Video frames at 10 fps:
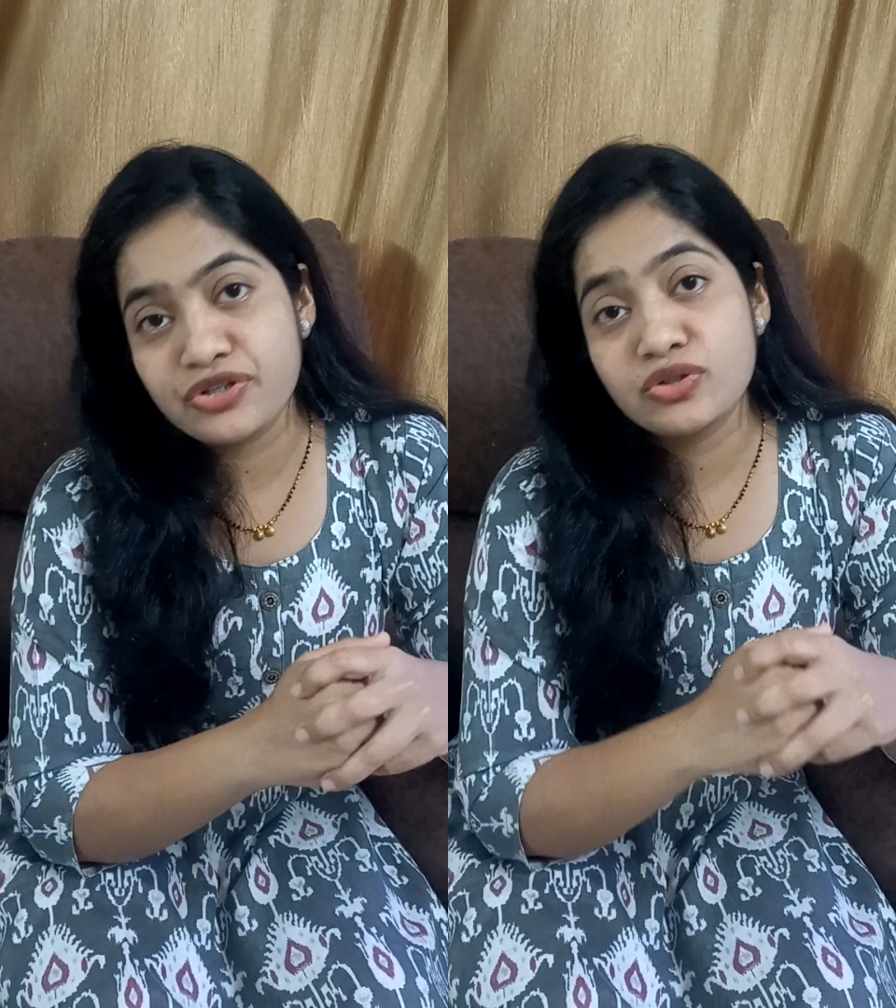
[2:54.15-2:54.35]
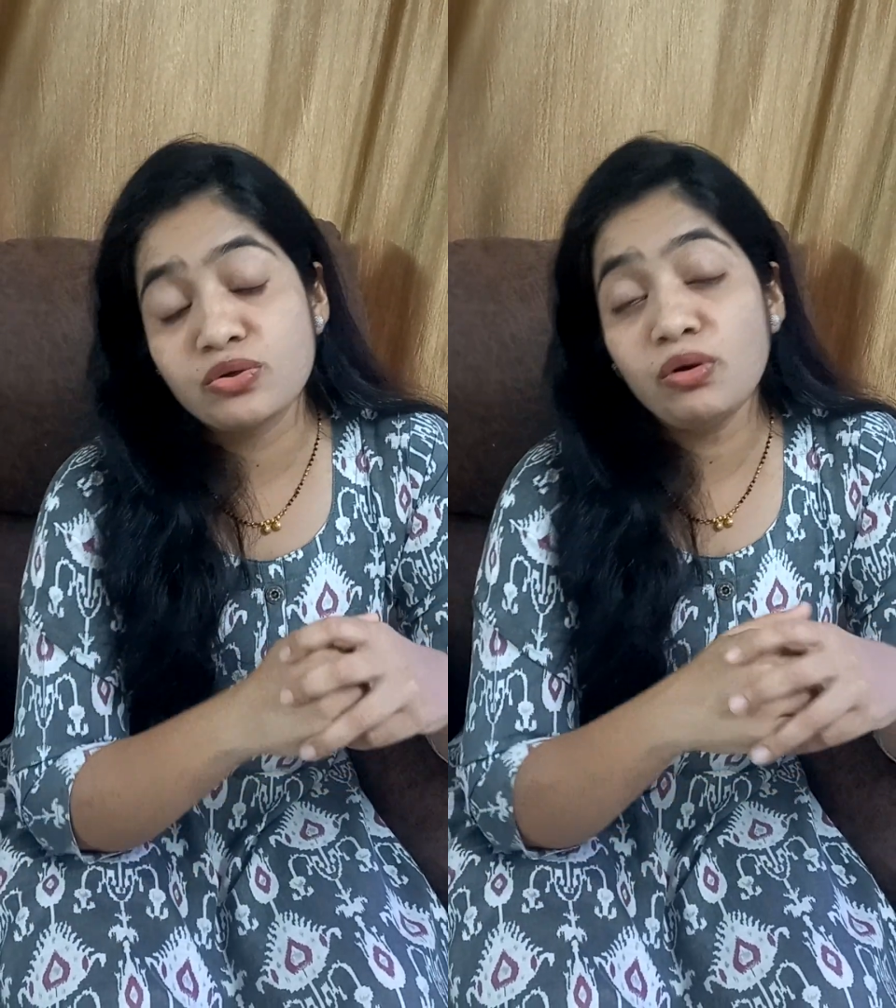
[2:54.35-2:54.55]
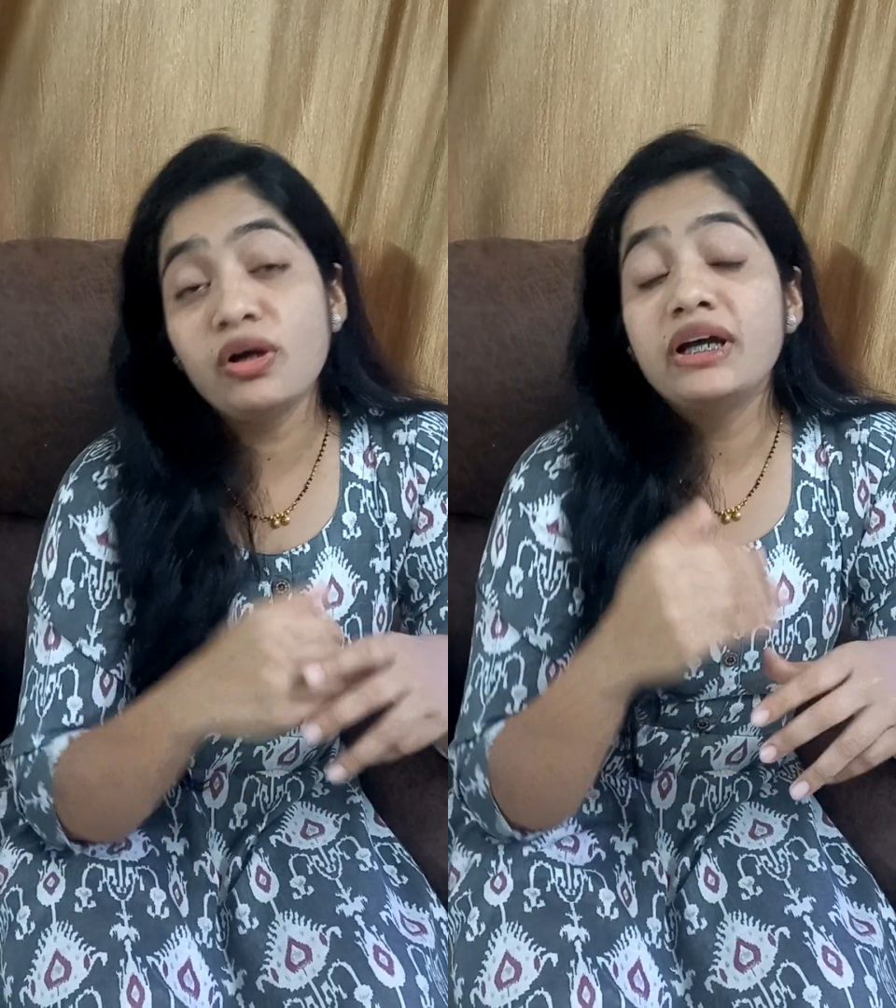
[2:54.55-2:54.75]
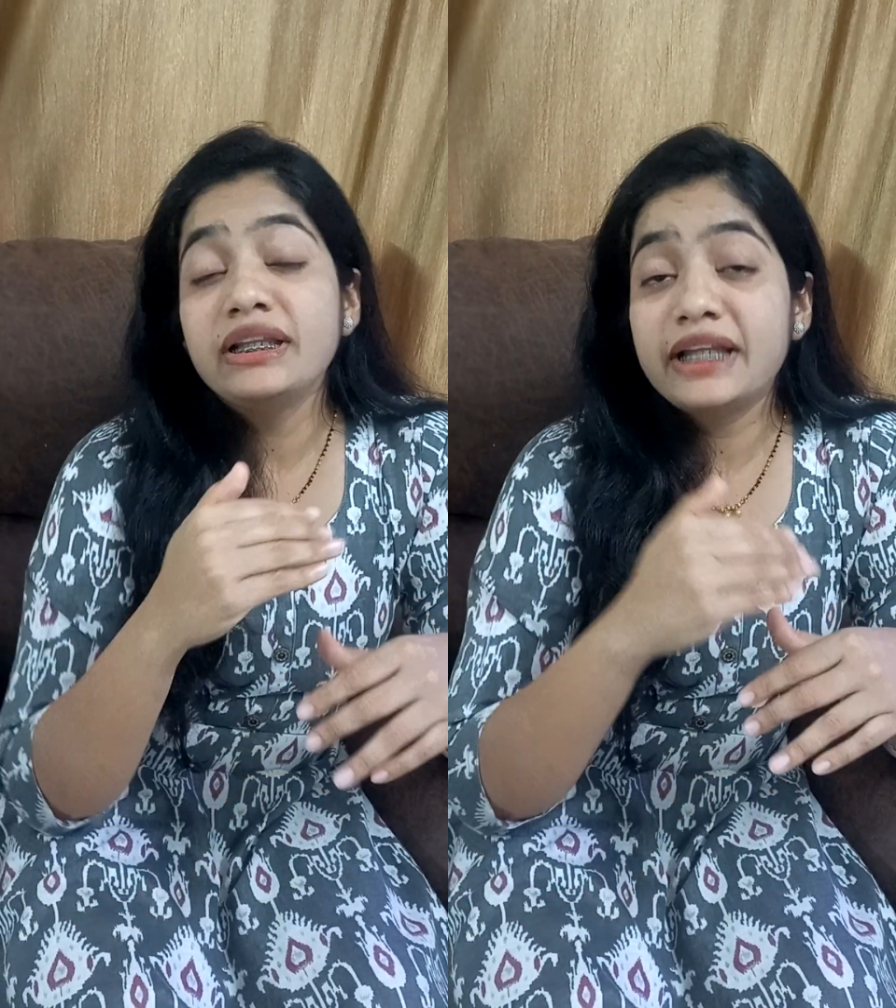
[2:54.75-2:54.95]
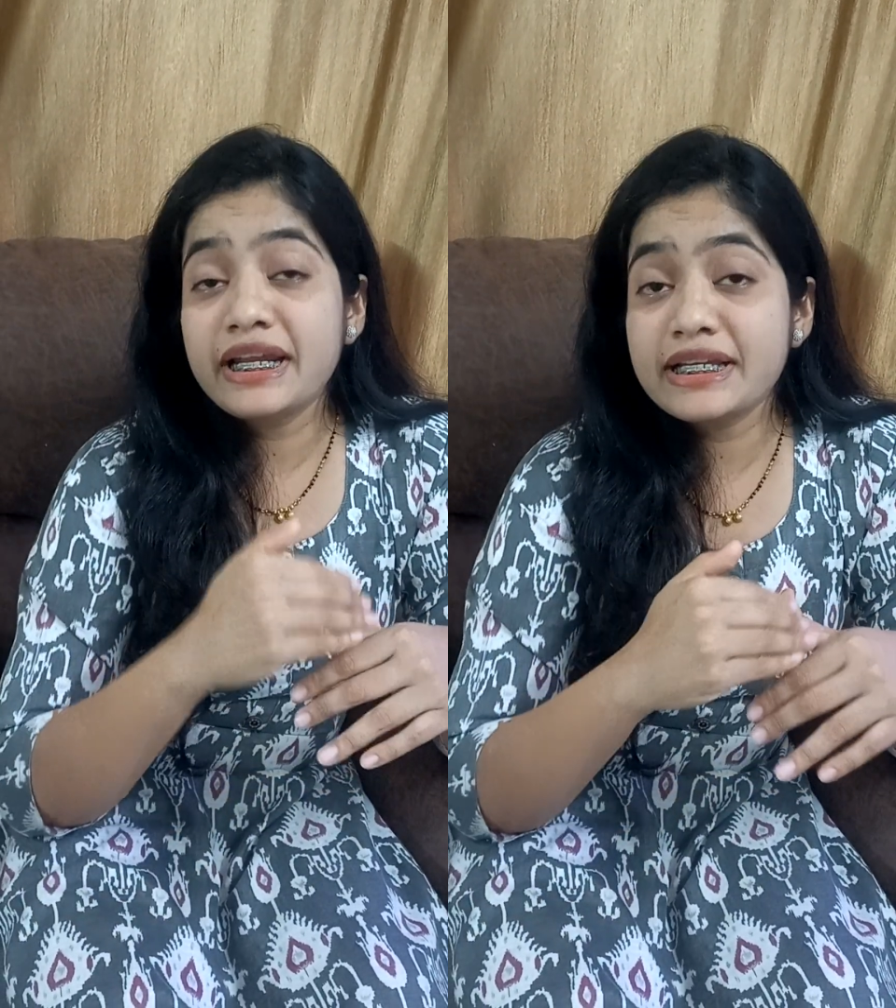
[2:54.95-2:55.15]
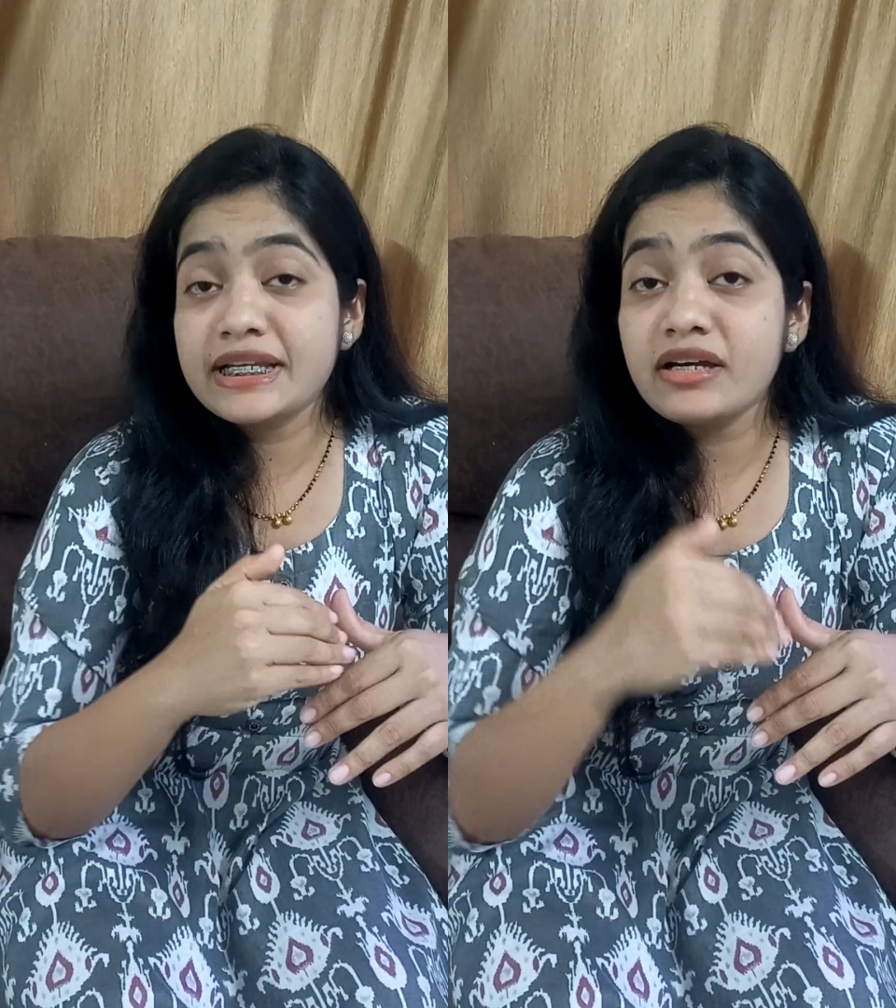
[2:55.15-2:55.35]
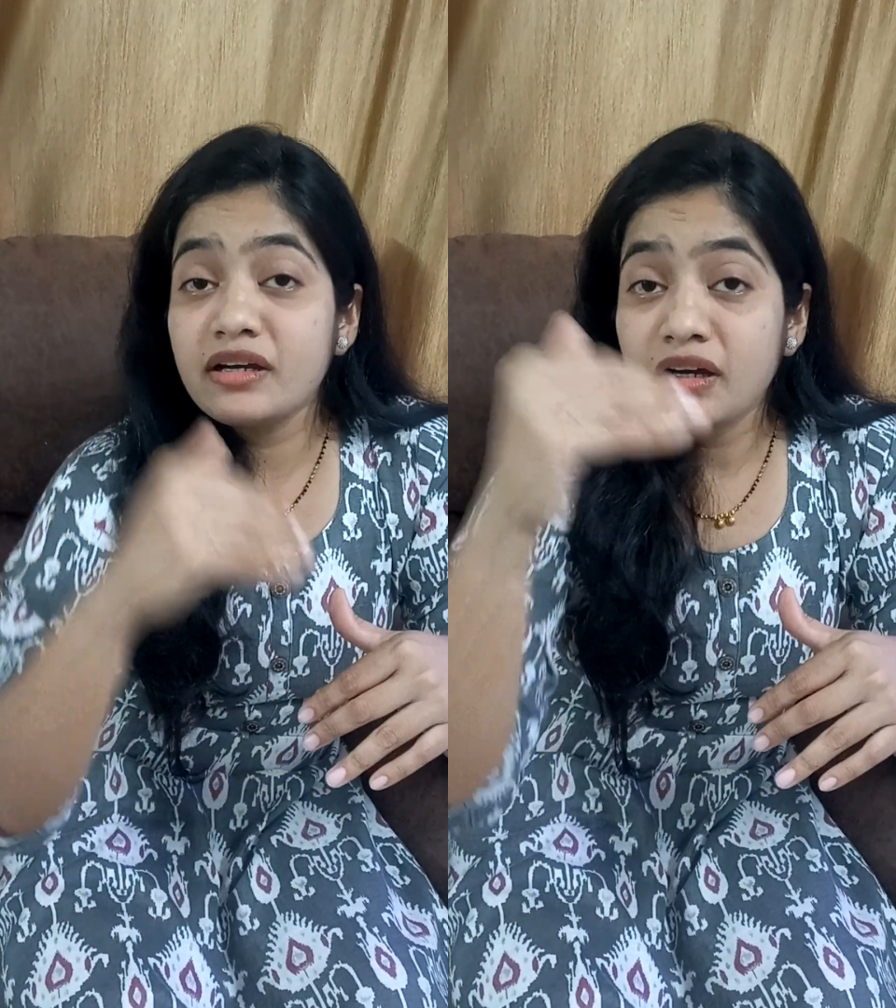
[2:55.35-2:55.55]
So there is a